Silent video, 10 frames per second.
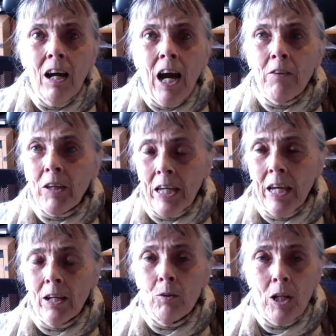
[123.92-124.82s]
And the
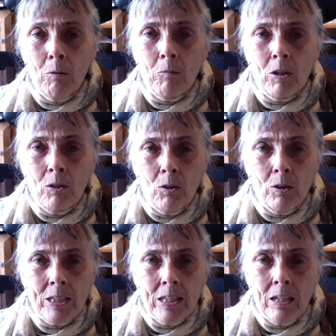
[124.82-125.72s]
king, who'd opened the
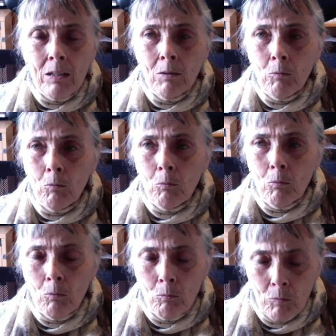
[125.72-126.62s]
door, said,
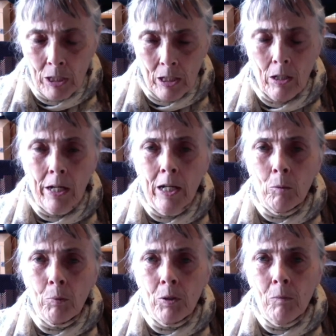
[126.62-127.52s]
"Can I
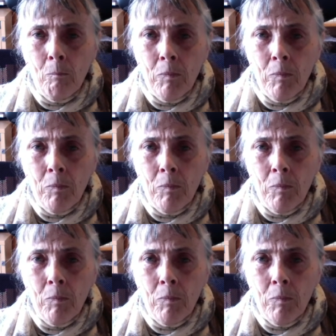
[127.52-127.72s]
help you?"